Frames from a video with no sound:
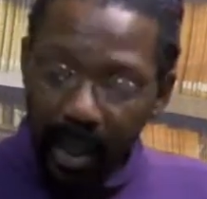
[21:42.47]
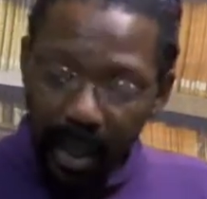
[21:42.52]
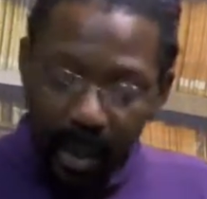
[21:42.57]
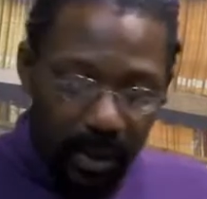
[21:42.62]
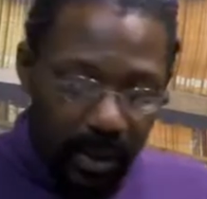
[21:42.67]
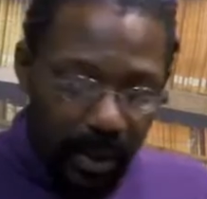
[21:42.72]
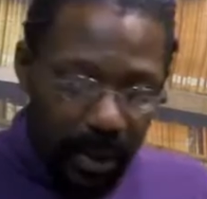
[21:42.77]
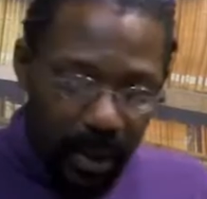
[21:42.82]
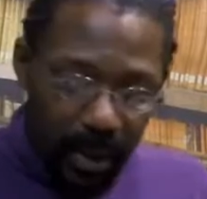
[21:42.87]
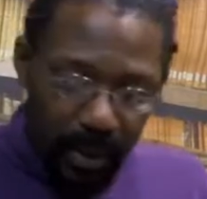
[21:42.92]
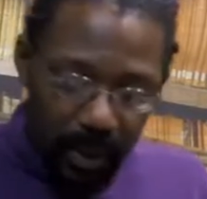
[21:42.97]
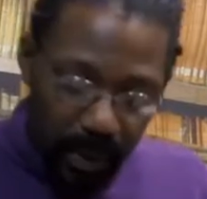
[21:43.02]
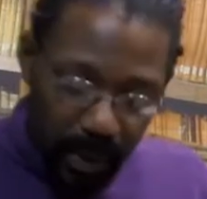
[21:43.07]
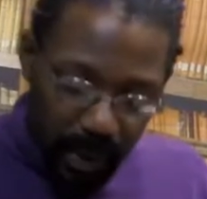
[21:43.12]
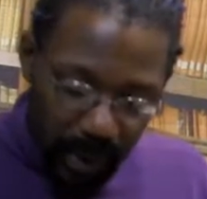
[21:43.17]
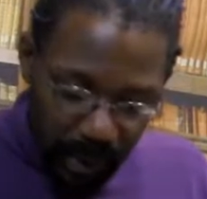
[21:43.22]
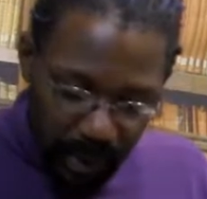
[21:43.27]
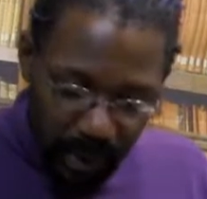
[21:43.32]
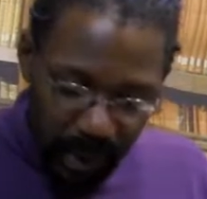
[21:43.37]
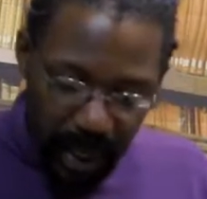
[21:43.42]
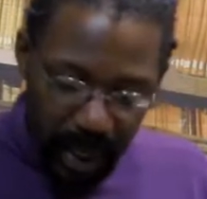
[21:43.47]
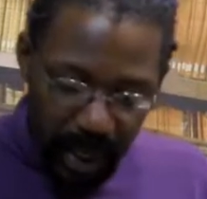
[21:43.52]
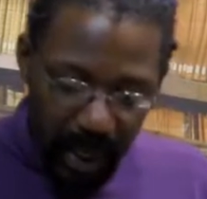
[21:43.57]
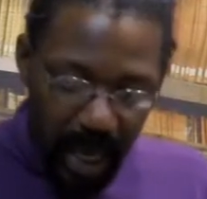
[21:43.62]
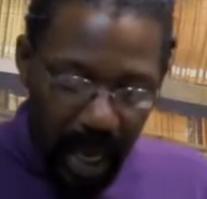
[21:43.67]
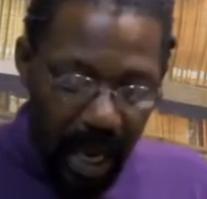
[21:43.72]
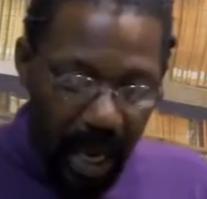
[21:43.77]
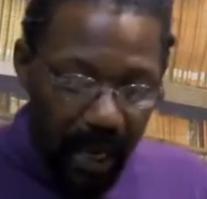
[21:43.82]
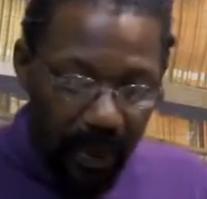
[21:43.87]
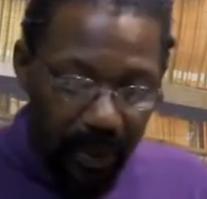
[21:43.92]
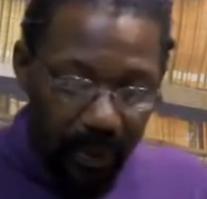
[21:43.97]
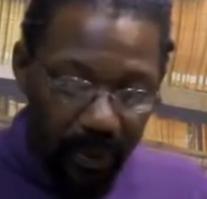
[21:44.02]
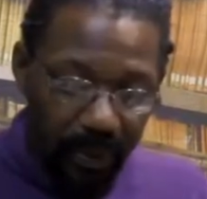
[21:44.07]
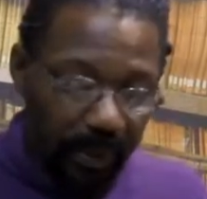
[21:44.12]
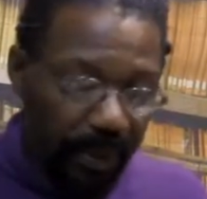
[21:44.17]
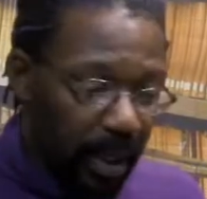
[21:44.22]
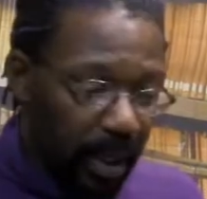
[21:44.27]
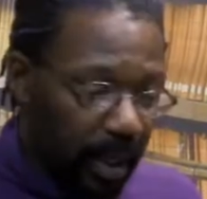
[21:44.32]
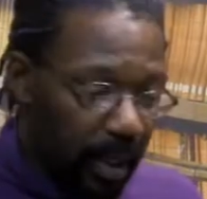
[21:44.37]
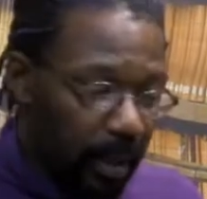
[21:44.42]
It's it's a real thing, and
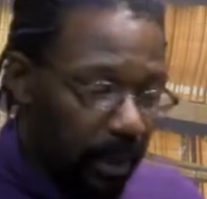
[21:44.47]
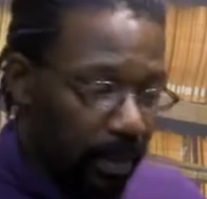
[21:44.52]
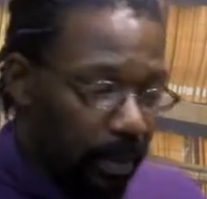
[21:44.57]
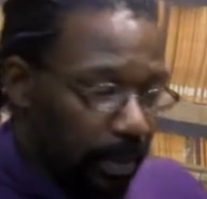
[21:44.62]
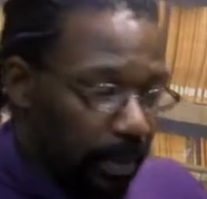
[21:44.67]
the